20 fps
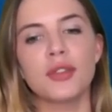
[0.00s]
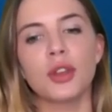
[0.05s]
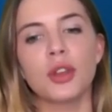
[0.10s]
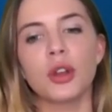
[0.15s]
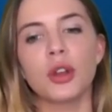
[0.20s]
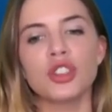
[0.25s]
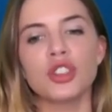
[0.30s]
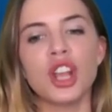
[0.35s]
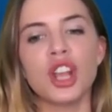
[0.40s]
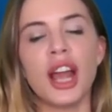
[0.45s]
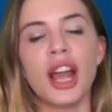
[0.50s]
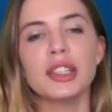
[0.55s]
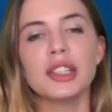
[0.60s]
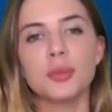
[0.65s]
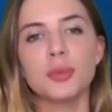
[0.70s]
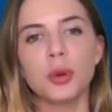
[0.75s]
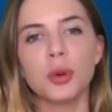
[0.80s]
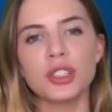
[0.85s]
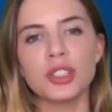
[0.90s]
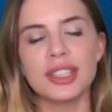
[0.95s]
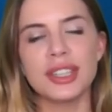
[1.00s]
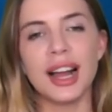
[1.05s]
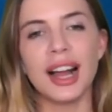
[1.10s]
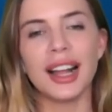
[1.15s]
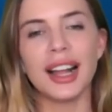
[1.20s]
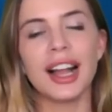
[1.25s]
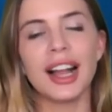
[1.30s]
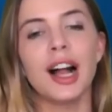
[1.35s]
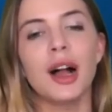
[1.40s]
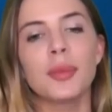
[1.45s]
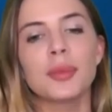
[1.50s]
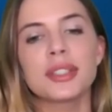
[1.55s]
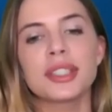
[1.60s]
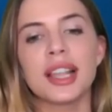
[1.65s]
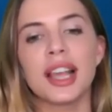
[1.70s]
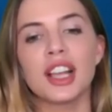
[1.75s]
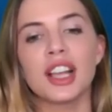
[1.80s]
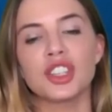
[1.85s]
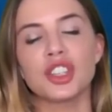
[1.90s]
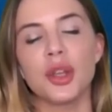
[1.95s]
If you go to
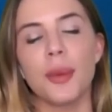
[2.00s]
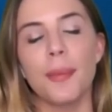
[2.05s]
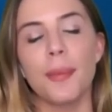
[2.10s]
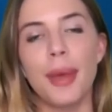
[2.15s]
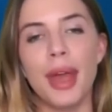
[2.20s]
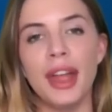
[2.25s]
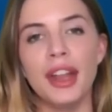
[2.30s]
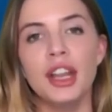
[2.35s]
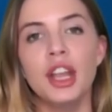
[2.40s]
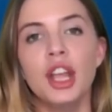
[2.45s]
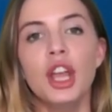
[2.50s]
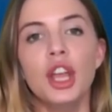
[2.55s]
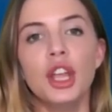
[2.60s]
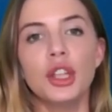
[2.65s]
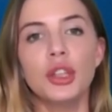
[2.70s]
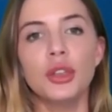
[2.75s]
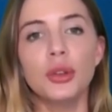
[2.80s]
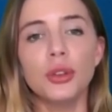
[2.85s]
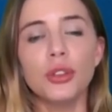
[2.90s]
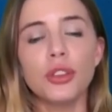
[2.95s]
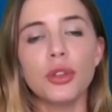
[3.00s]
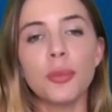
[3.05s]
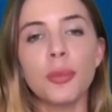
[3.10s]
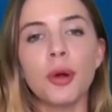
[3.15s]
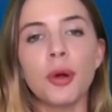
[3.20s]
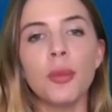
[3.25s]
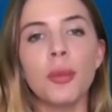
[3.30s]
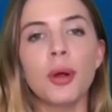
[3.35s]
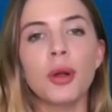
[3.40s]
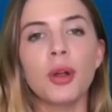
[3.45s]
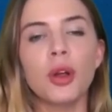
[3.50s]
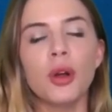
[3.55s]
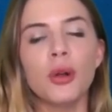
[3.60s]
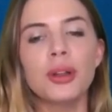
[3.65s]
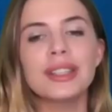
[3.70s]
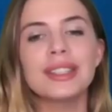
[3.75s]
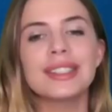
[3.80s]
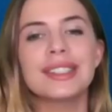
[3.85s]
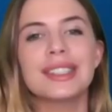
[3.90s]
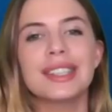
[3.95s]
chatsports.com/bet, use the promo
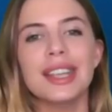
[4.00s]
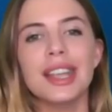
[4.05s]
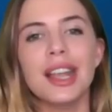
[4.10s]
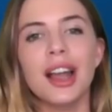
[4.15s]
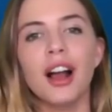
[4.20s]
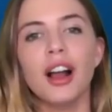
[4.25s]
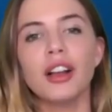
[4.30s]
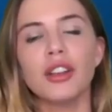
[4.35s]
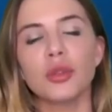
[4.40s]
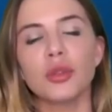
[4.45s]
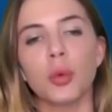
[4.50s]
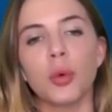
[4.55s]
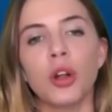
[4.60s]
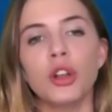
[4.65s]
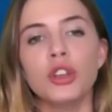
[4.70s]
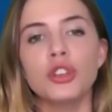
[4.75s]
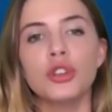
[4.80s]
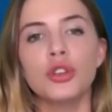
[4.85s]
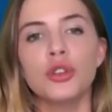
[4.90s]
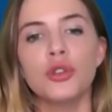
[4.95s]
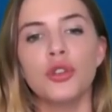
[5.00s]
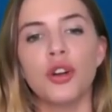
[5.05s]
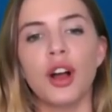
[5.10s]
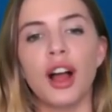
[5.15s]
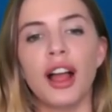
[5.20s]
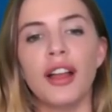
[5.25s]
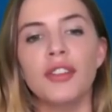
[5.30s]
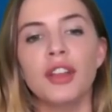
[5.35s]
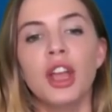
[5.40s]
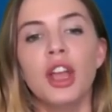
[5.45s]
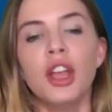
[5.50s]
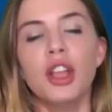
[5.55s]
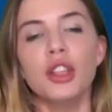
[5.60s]
code Seahawks125.